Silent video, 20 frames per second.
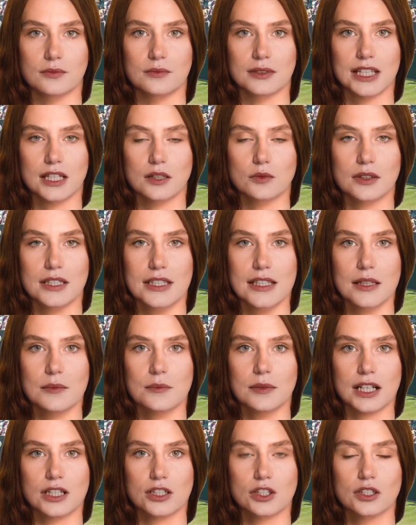In recent
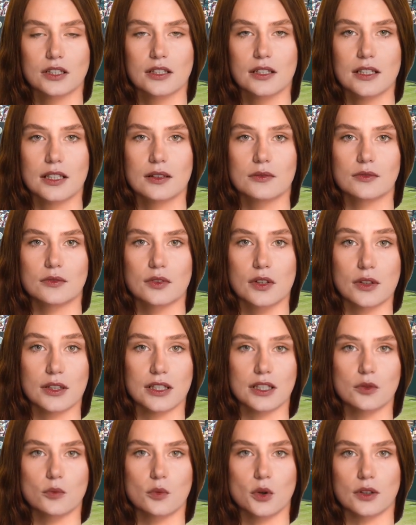matches, Phils
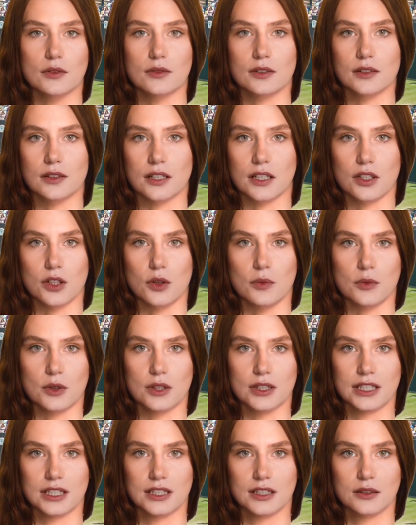has won
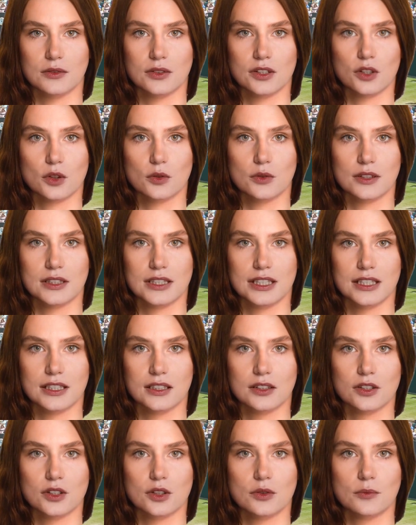52% of his own
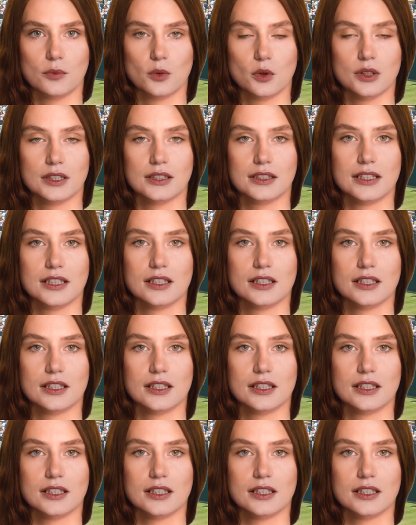second serve points